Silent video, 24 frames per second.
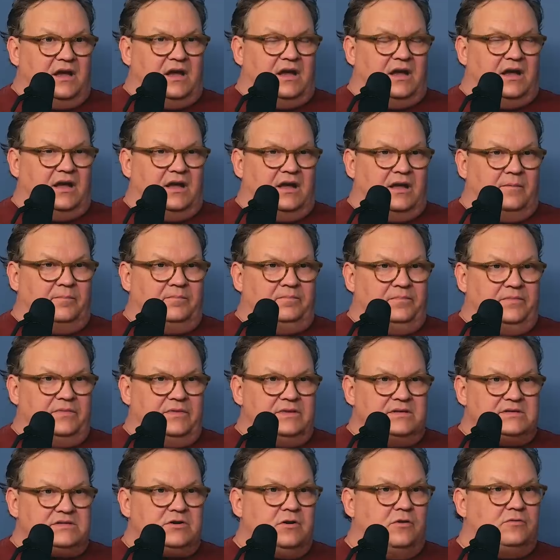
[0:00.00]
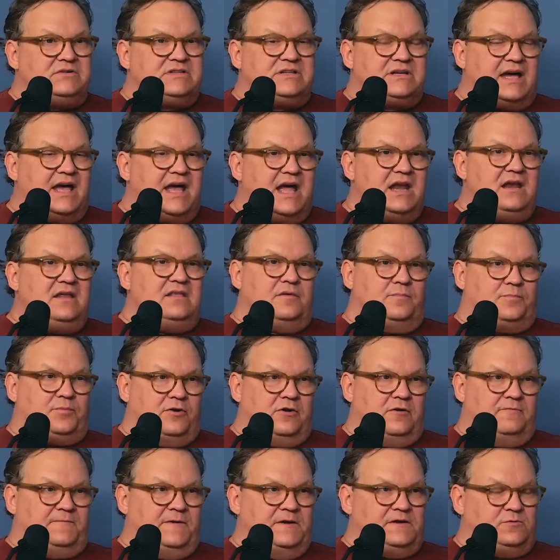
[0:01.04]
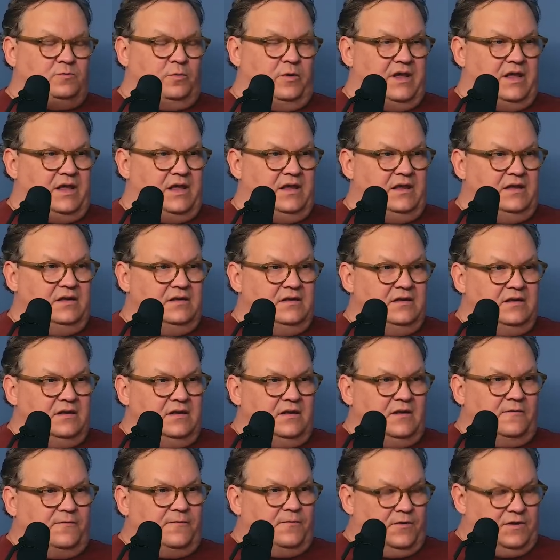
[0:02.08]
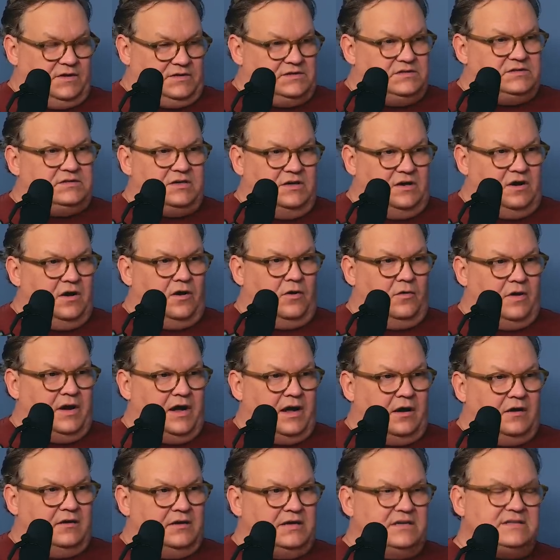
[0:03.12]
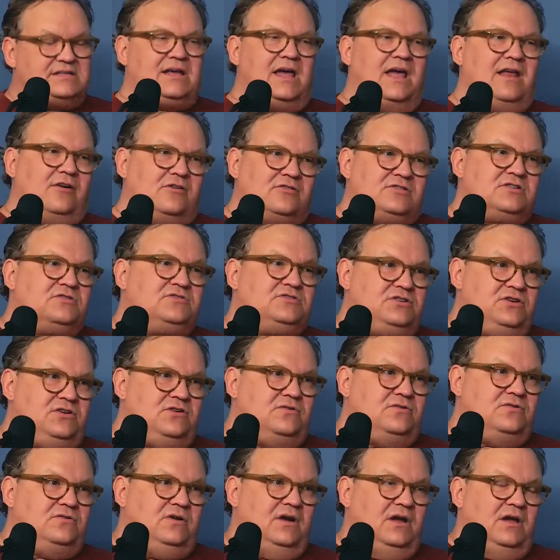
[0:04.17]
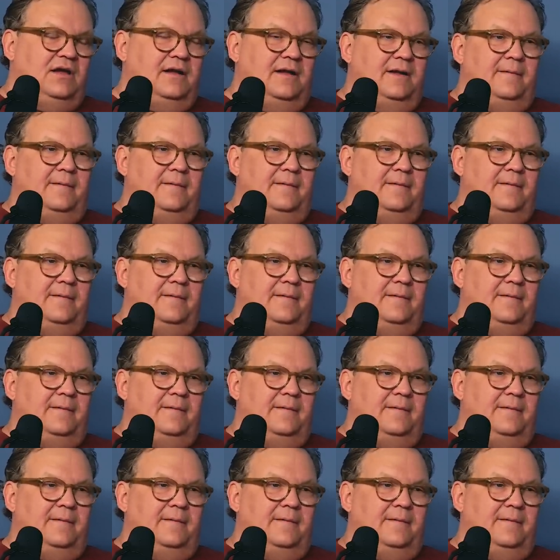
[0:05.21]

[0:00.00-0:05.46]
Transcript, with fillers: So it was kind of the perfect way for it to go out. And also too,